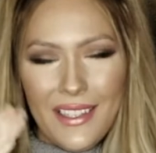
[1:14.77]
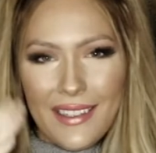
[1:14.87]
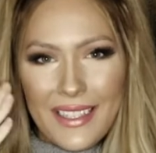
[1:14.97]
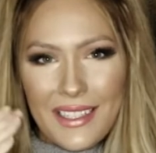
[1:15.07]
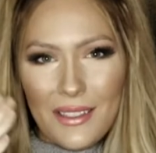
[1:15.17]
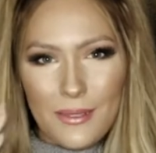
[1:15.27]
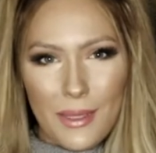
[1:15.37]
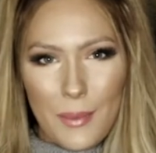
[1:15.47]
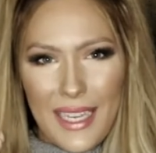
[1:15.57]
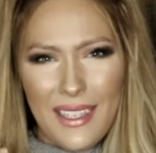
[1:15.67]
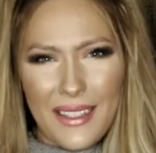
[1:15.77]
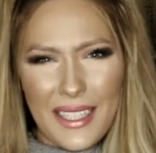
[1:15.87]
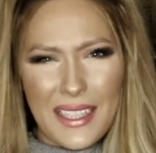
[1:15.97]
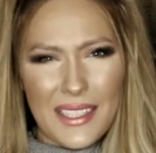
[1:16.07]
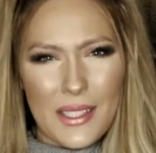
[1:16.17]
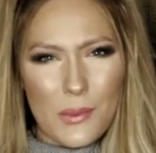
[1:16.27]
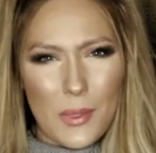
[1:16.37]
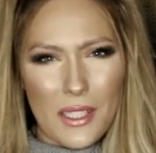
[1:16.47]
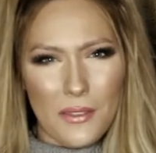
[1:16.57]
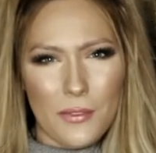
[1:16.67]
are they gonna rub out? Like, this is
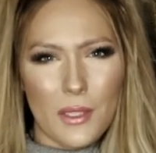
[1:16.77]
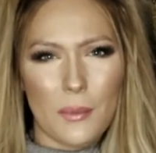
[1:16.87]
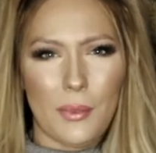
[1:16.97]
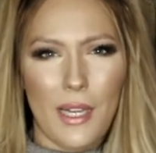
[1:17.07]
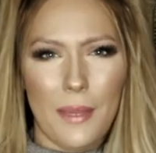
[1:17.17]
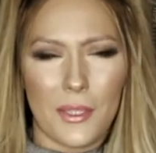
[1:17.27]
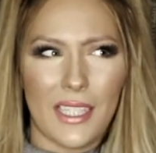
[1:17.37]
weird for a primer.